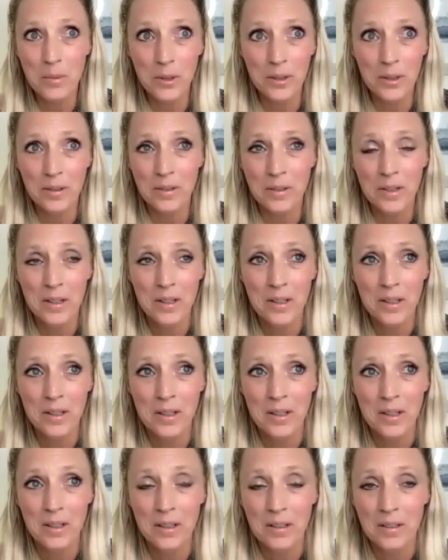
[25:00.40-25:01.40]
or
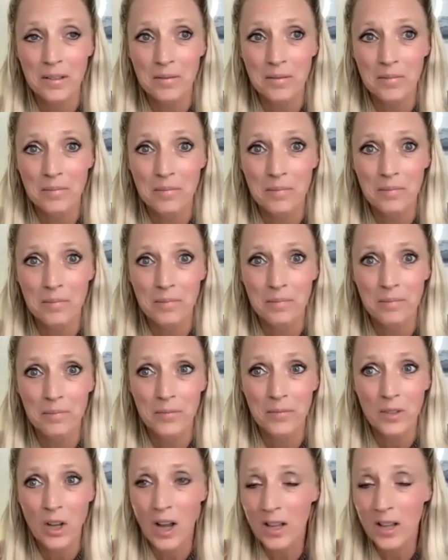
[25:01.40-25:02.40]

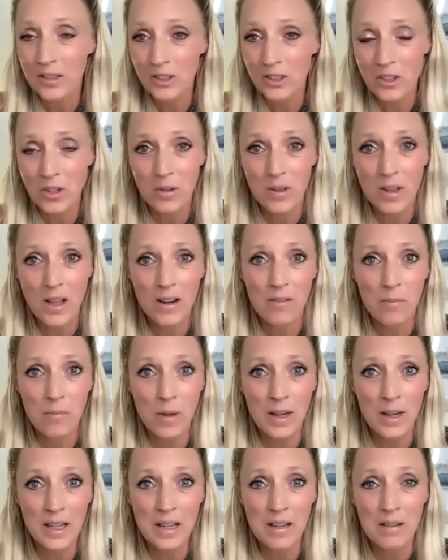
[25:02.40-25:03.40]
costs you a lot of
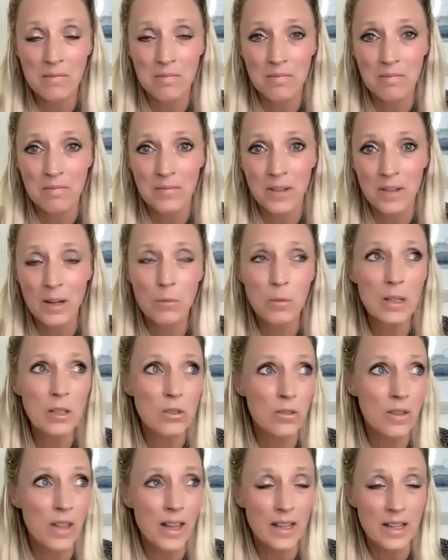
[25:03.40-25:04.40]
money. And we
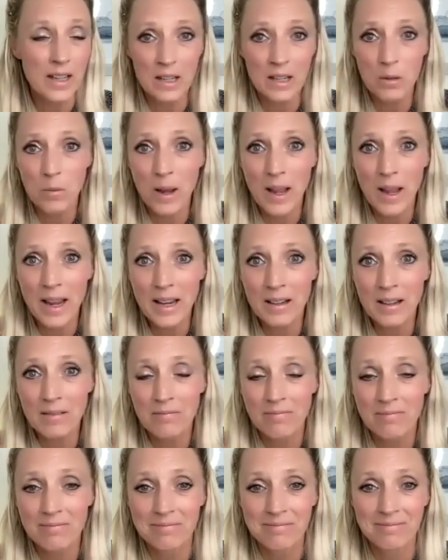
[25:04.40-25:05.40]
do that anyway
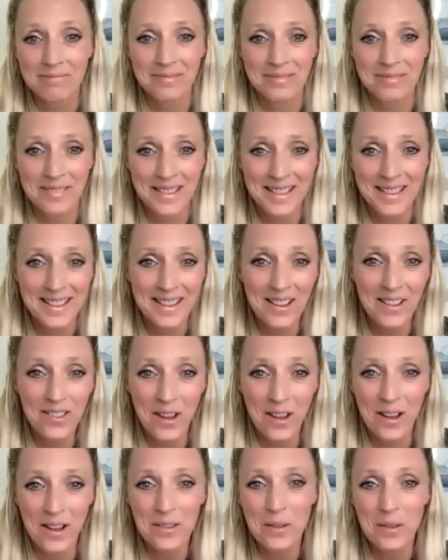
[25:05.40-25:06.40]

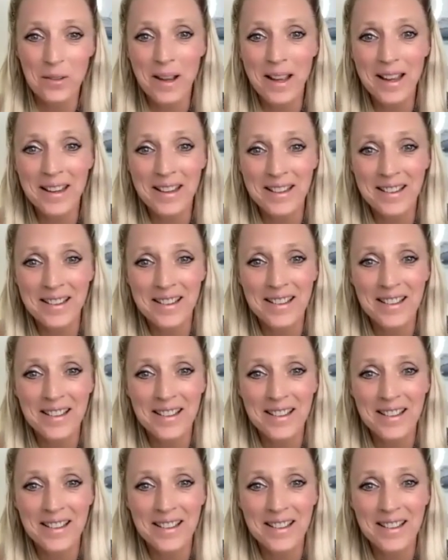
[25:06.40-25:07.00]
along the way.